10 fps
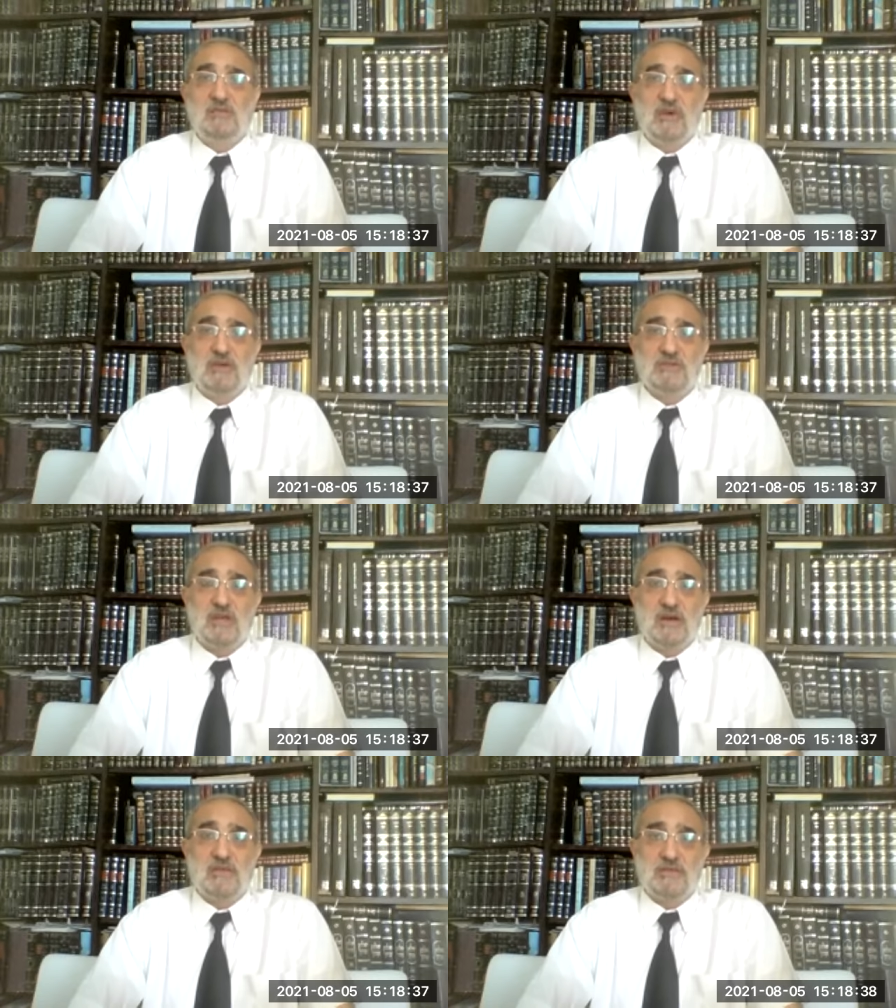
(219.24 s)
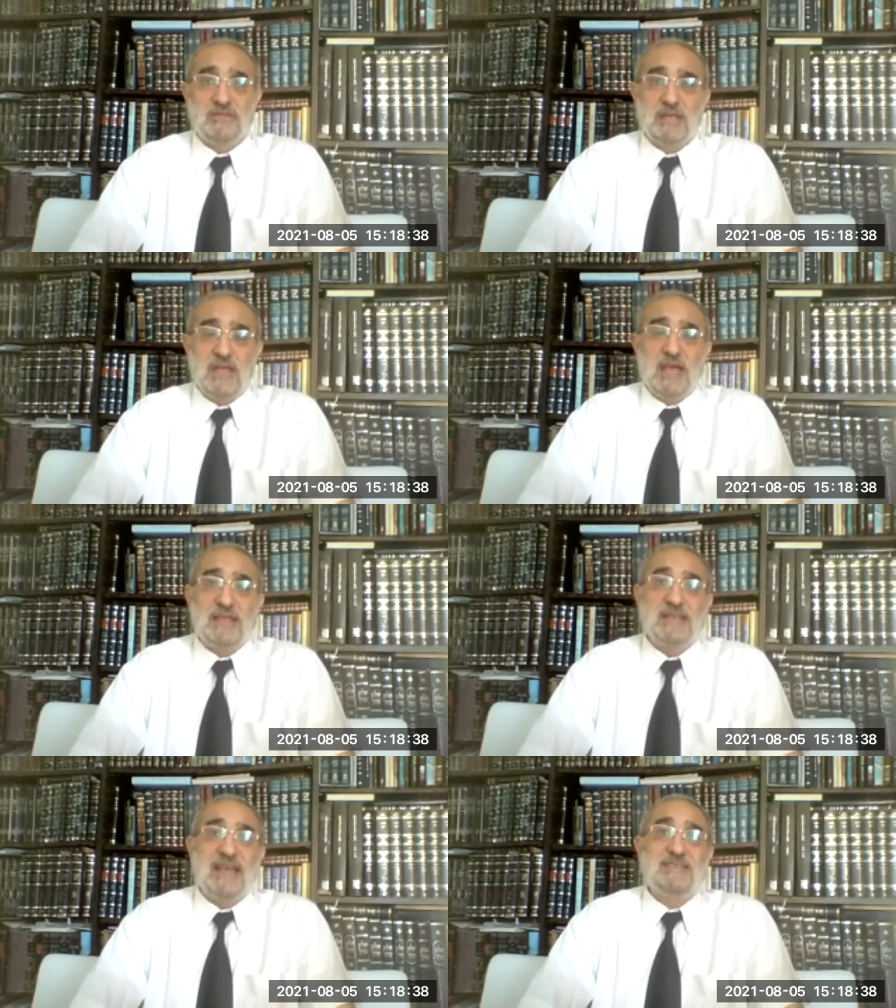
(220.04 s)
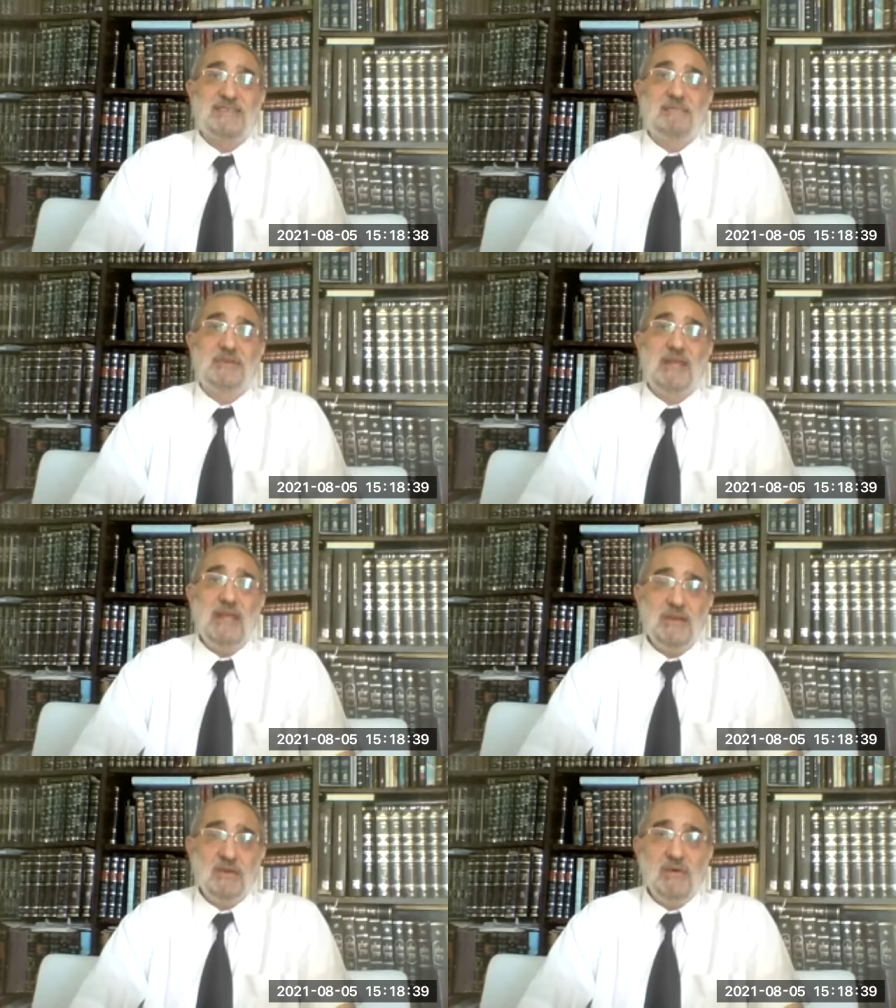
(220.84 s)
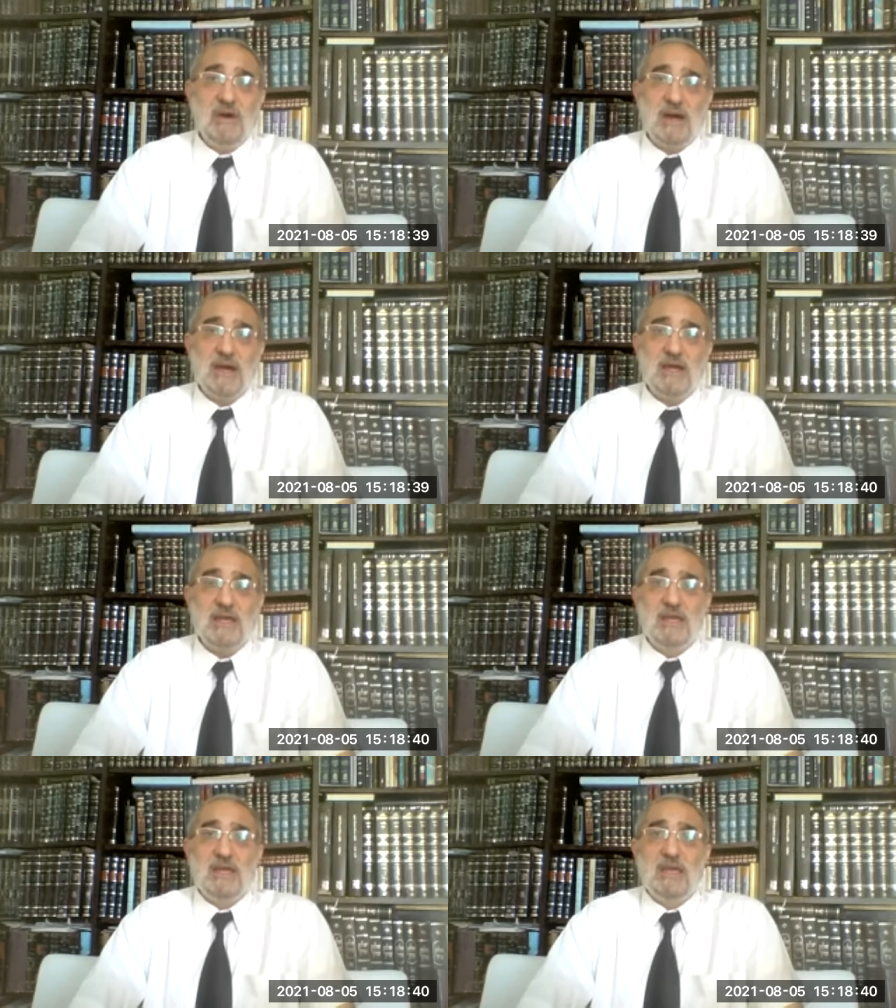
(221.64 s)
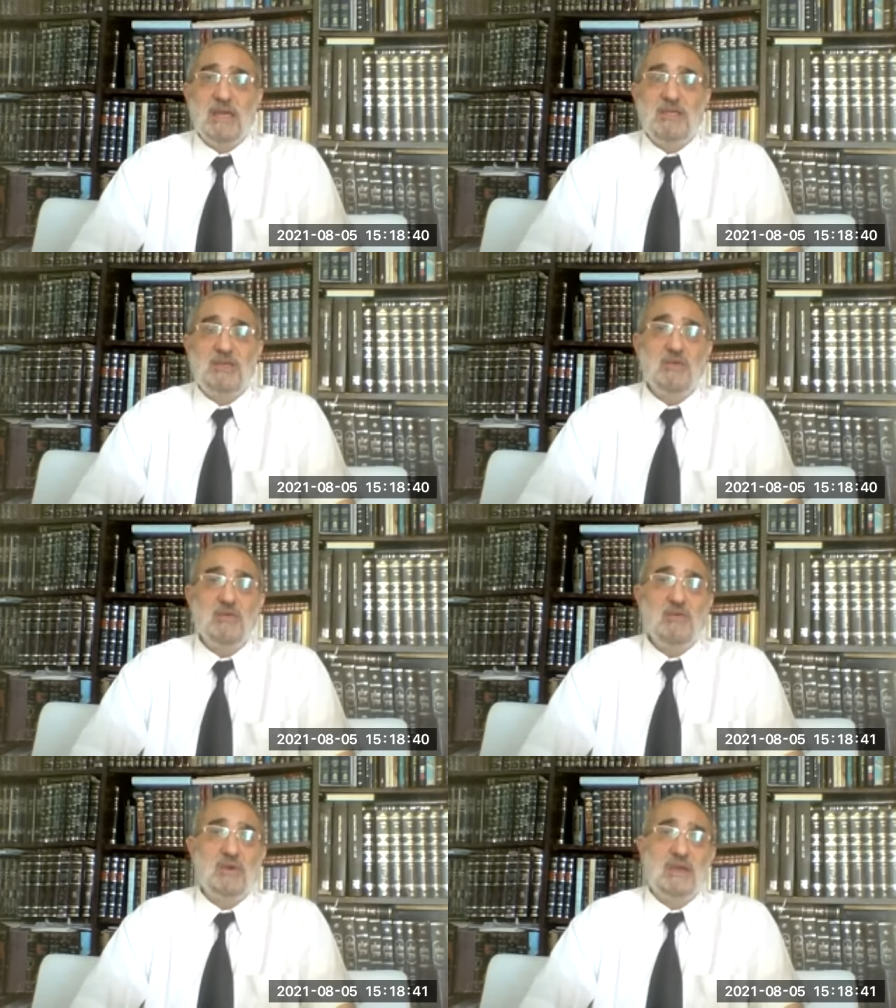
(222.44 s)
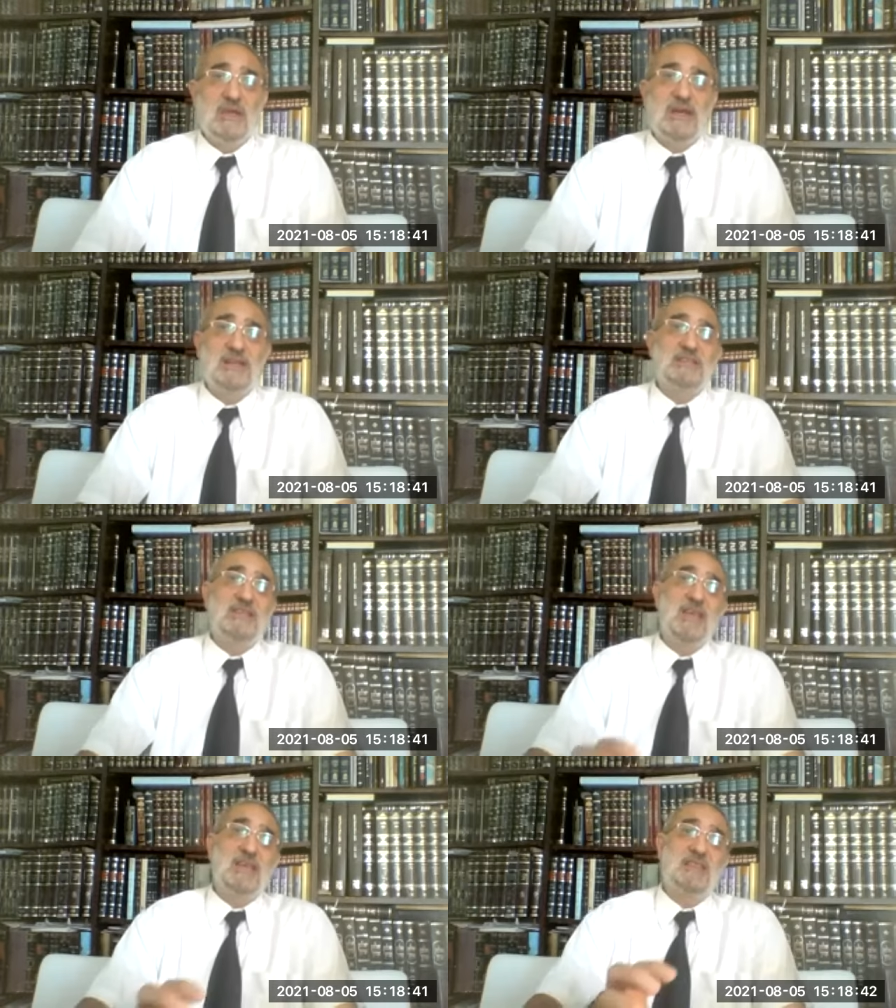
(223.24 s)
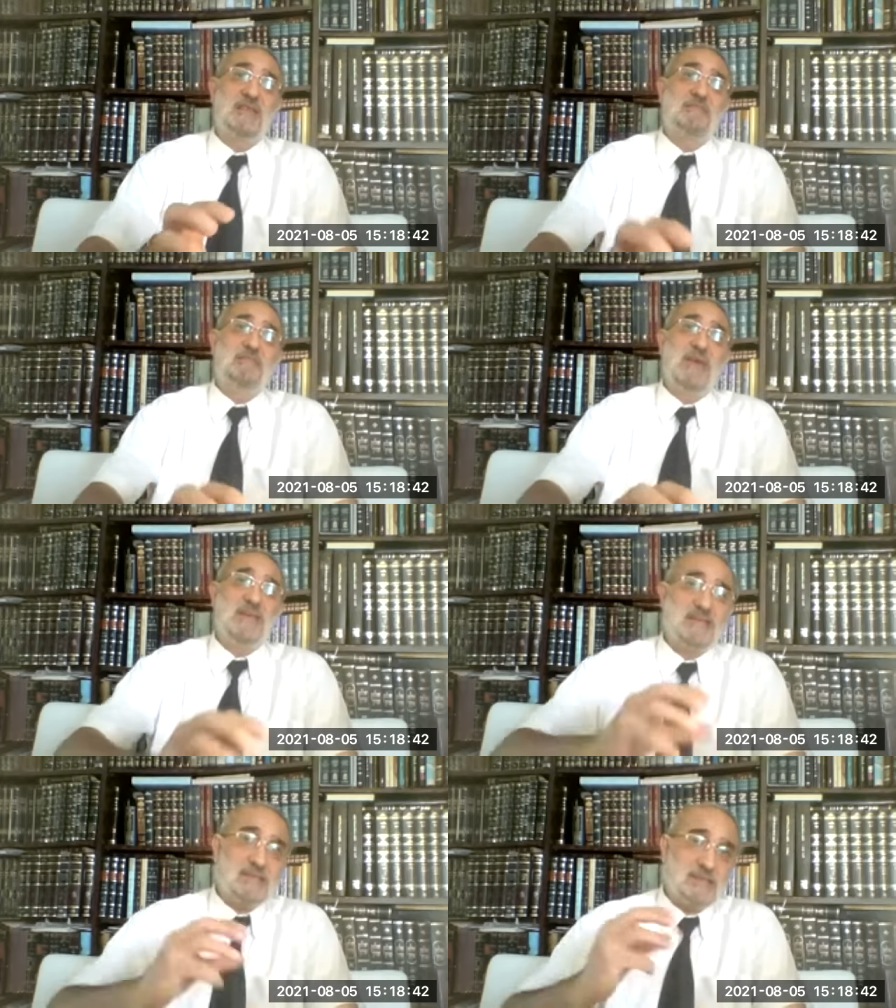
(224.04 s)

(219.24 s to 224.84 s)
towards others. And as a Bnei Noach, you are gonna take the best,